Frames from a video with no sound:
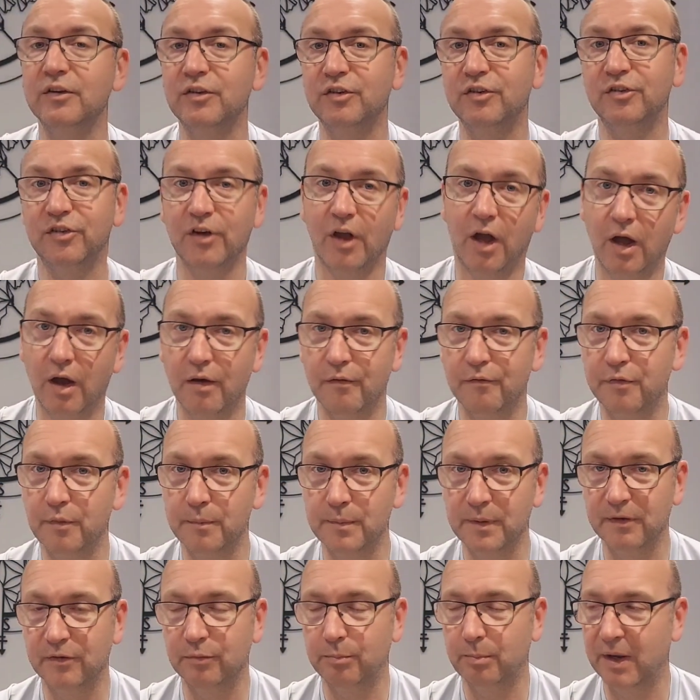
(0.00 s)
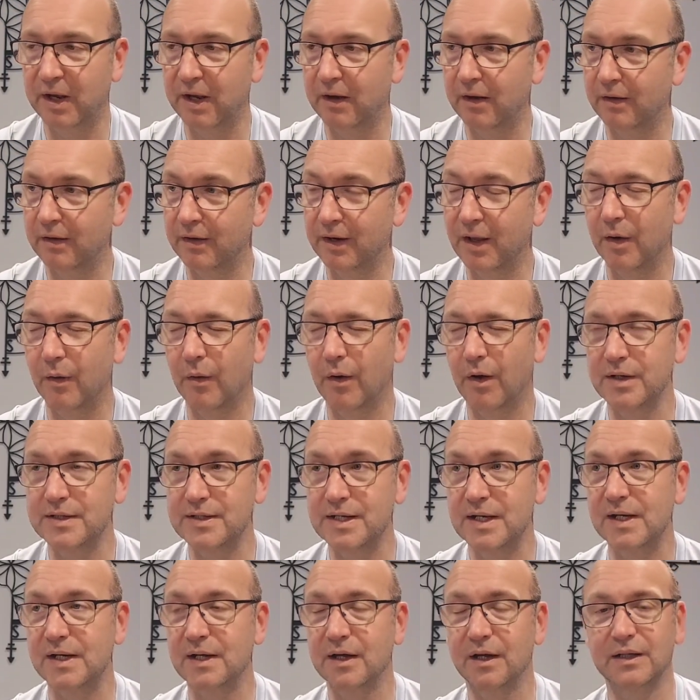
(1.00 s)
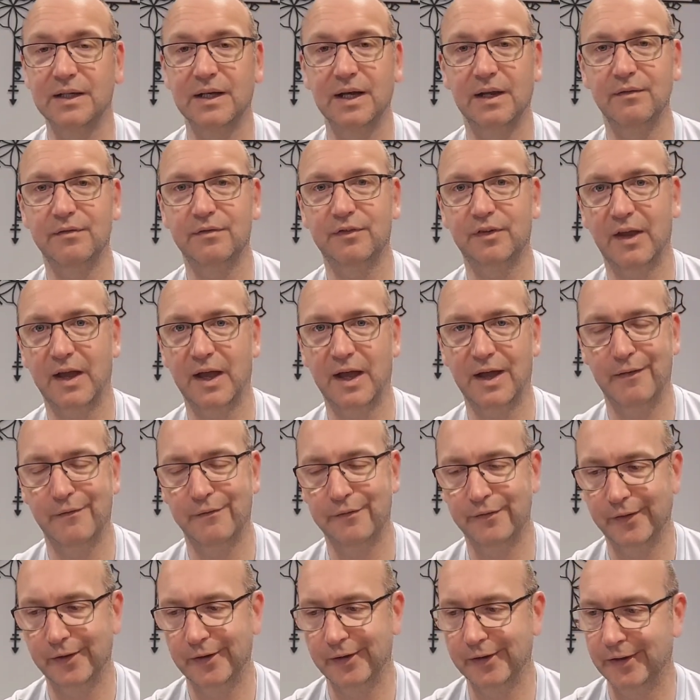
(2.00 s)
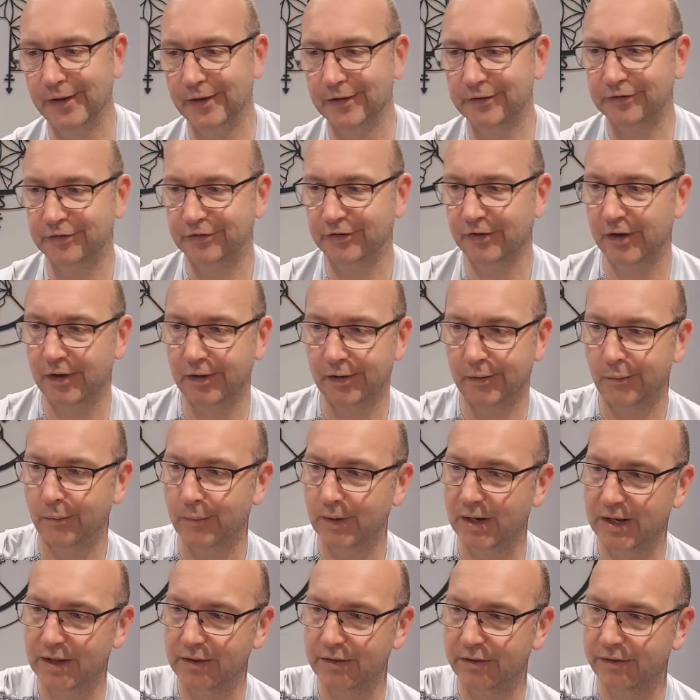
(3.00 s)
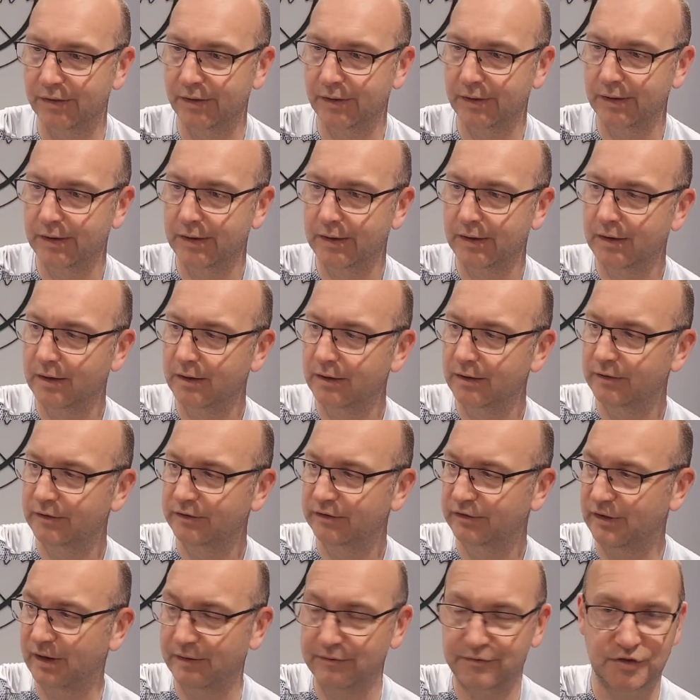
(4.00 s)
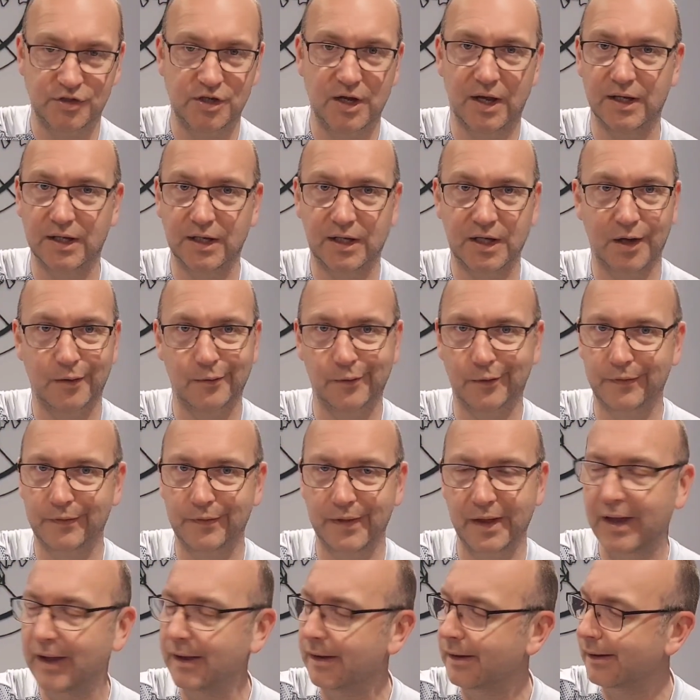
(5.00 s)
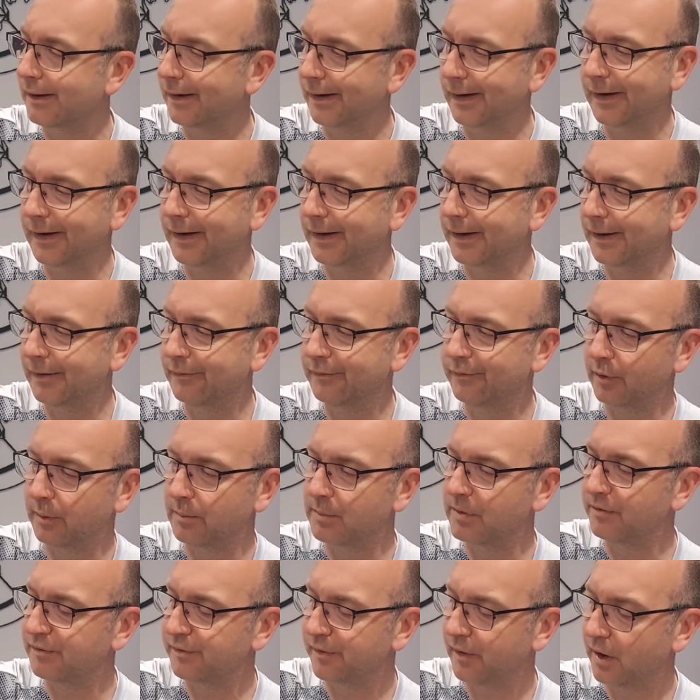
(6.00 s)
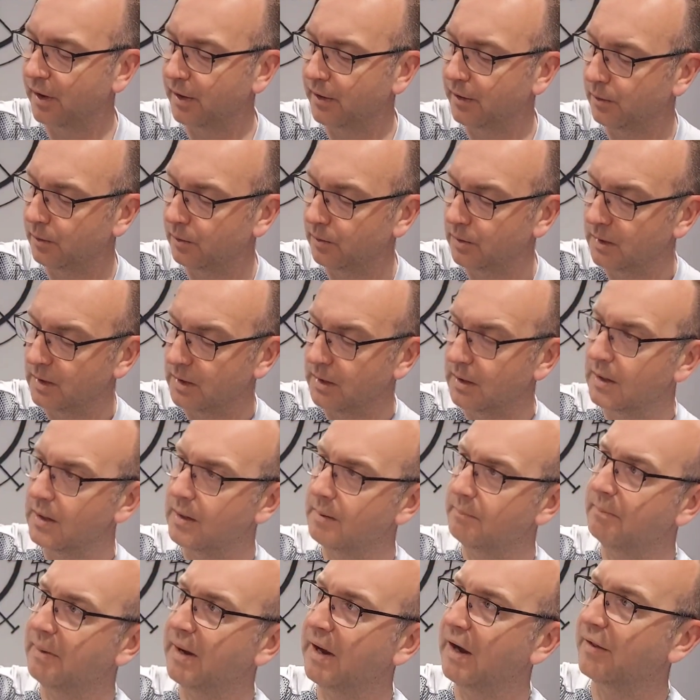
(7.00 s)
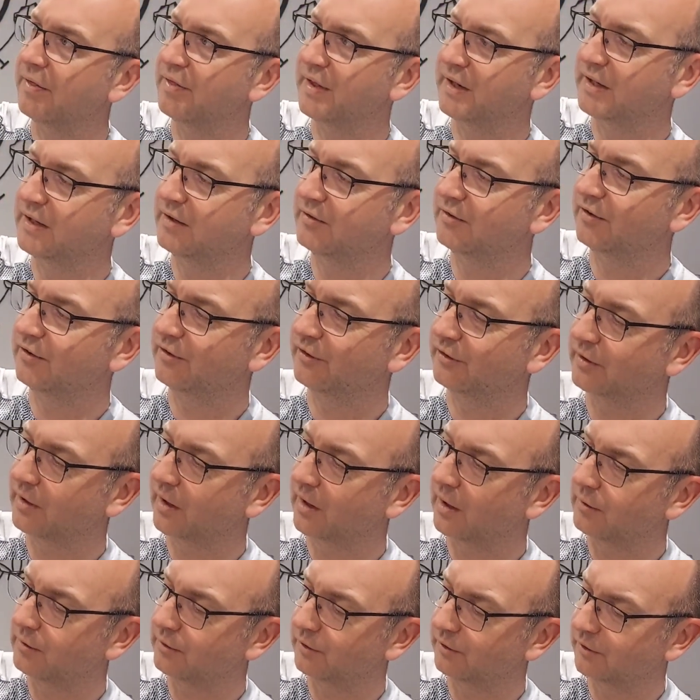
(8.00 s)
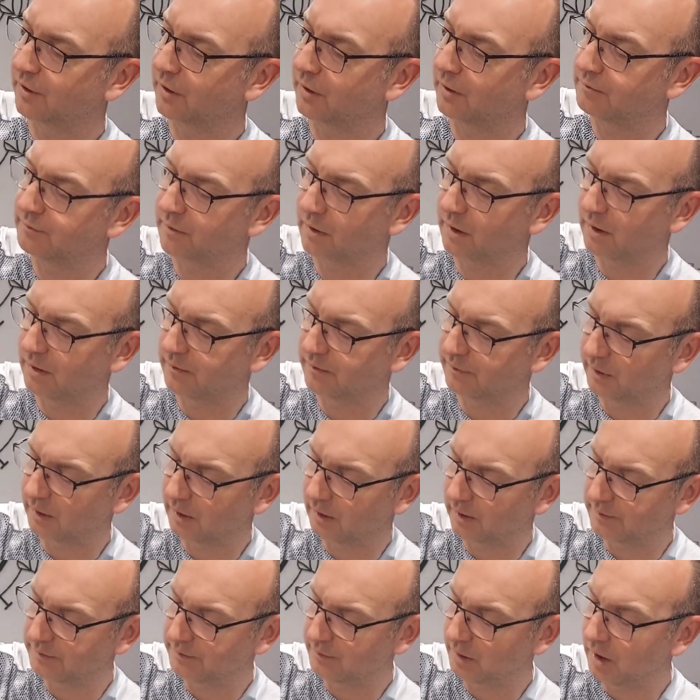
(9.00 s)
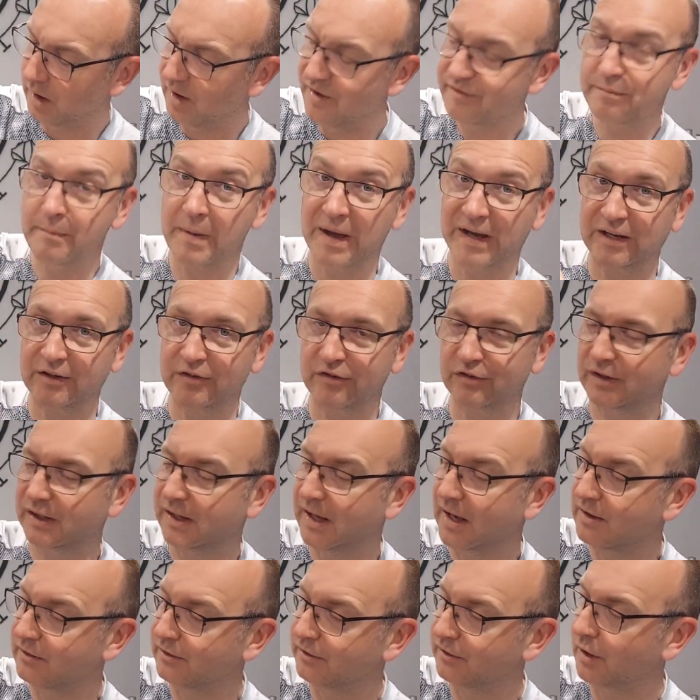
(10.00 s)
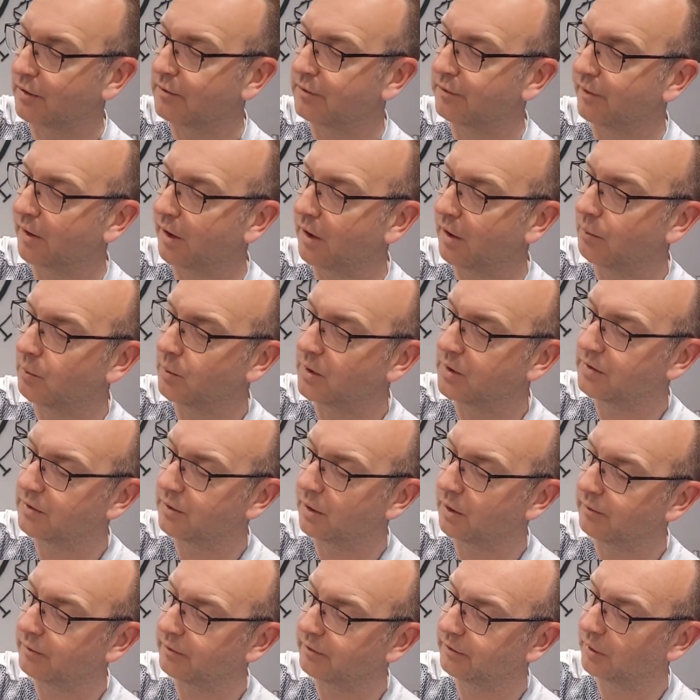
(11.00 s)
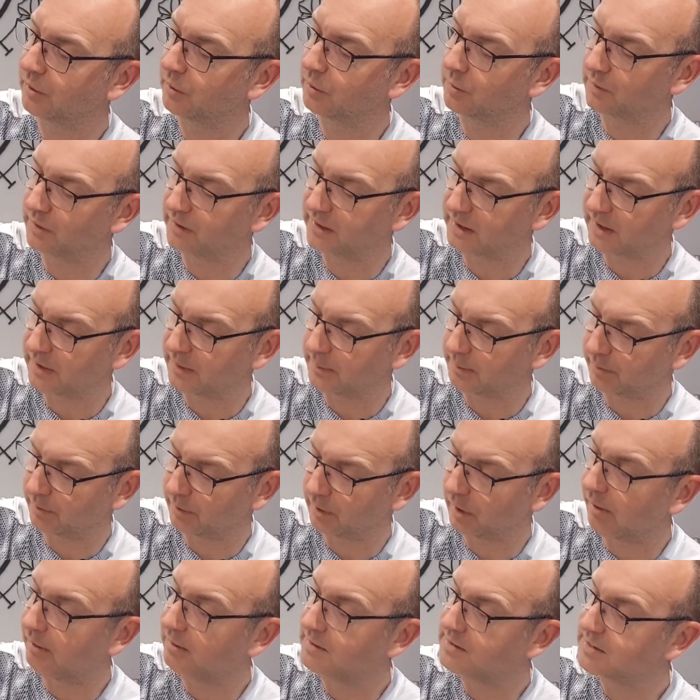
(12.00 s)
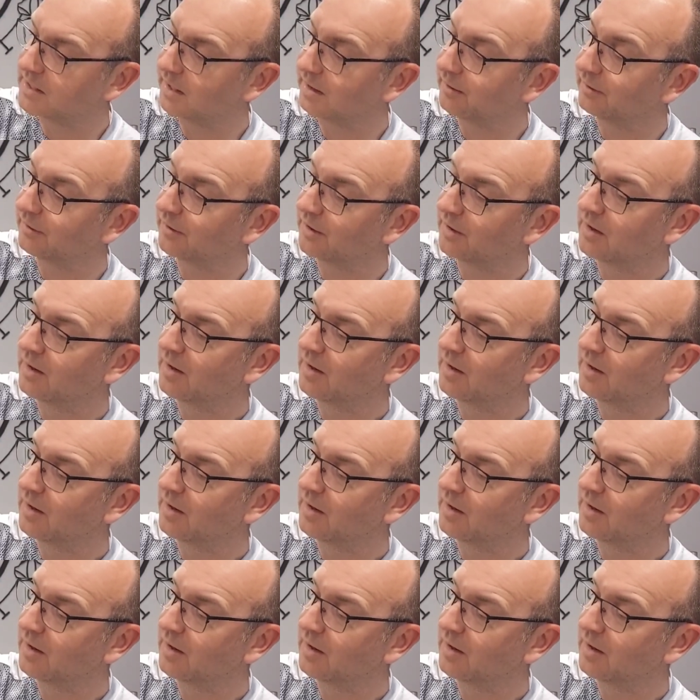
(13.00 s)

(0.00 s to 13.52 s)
a shirt from this period. Now, ideally, I'd love to have a shirt with Shevchenko on there from the final, but I think this is as close as I've managed to get so far, with obviously all the other priorities.